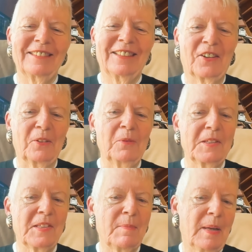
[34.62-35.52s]
Carl
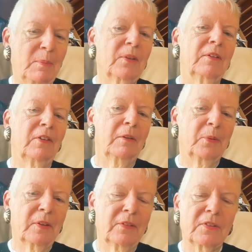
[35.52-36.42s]
was a member of our
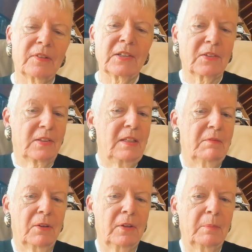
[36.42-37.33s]
board of directors. He
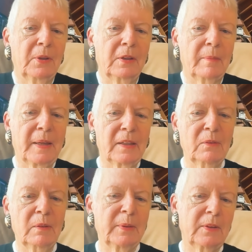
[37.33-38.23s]
wrote a book about a
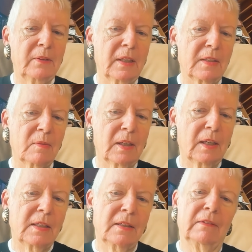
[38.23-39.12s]
woman who does what
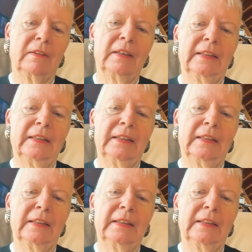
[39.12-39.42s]
I do.